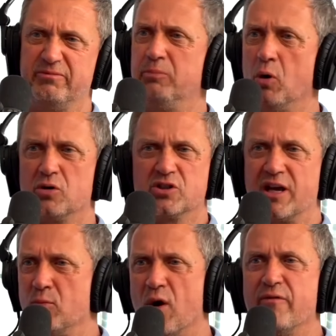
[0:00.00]
box
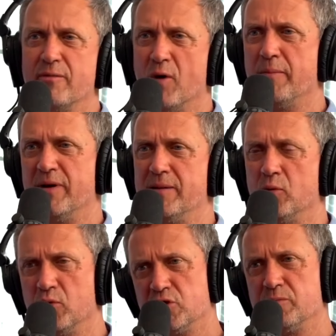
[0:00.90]
scheme, whatever it might be.
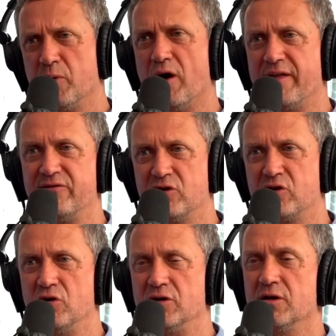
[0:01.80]
But would you buy that if you
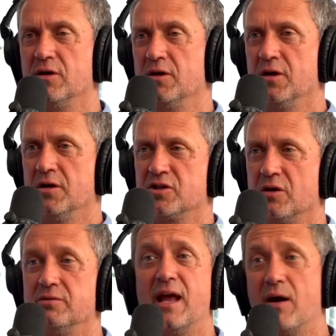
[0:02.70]
could?
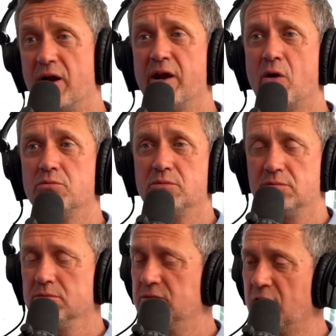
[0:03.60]
So now, I know,
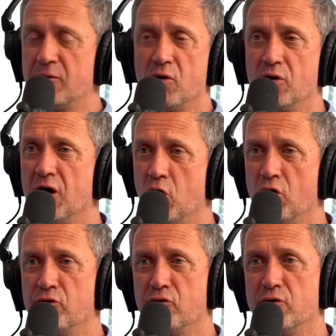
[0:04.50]
don't get me wrong, a lot
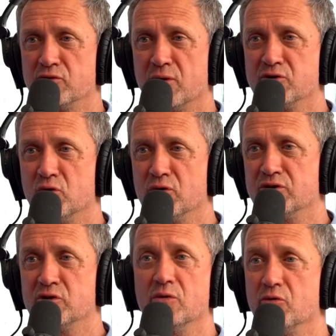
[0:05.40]
of the rooms I'm talking
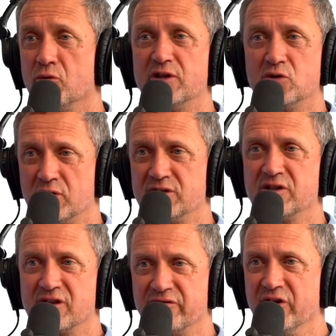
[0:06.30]
to are already talking
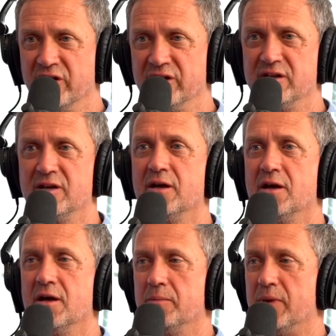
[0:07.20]
to the converted,
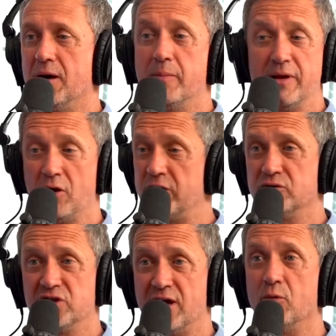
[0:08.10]
a bit like your
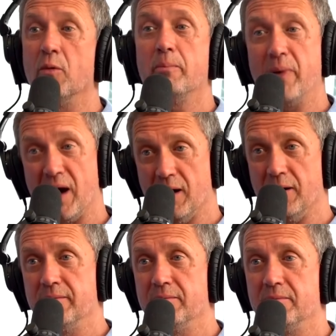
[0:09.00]
channel. But
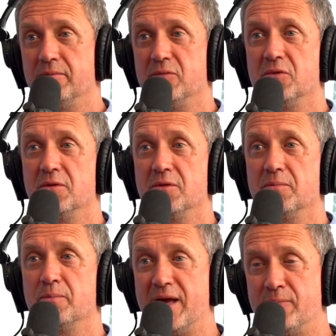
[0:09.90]

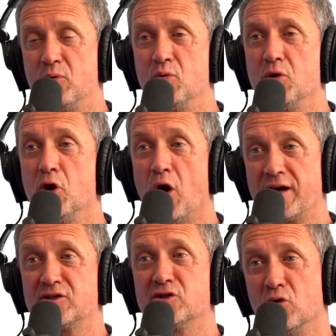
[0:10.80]
people
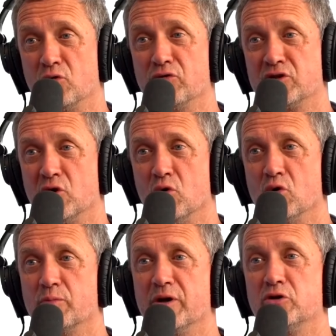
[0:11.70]
like to talk the talk,
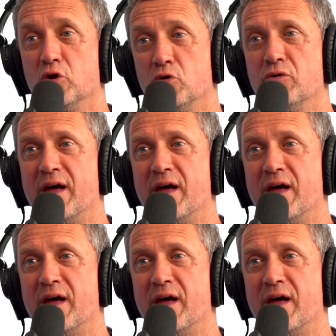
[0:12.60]
but do they